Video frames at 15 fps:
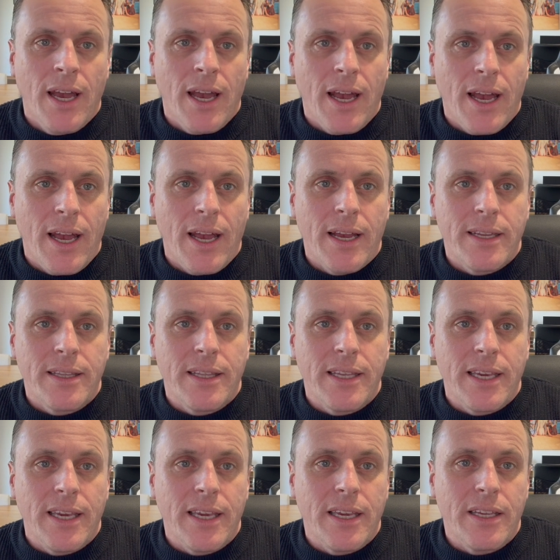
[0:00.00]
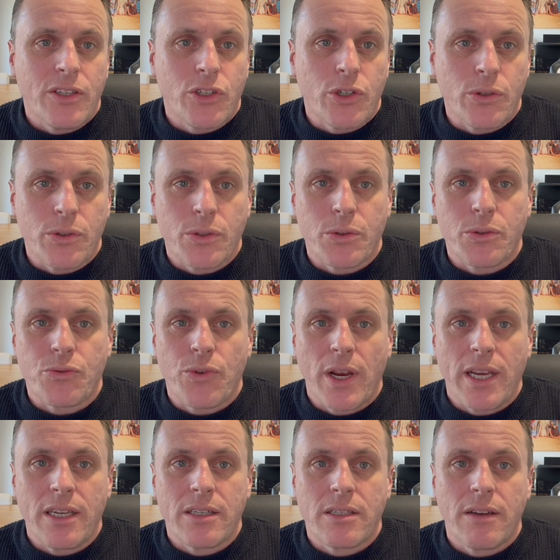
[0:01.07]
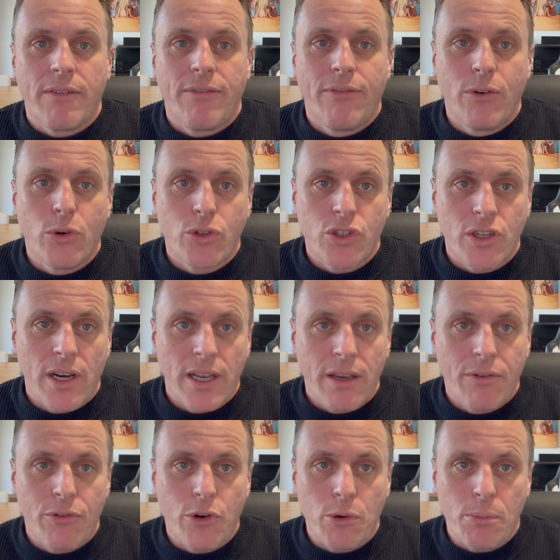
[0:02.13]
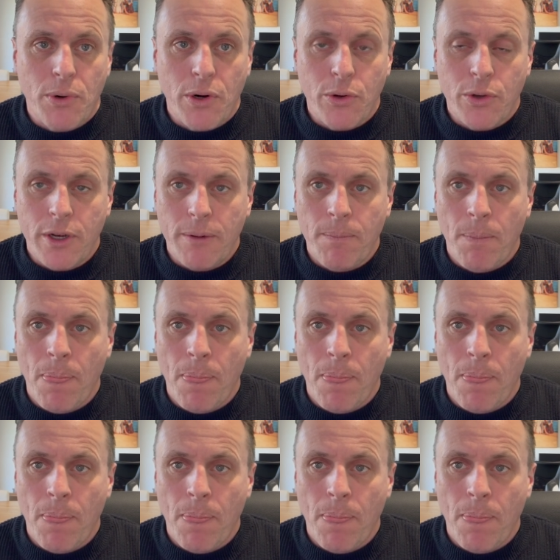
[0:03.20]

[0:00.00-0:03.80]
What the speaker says: and the insurance was arranged, fortunately, through a broker.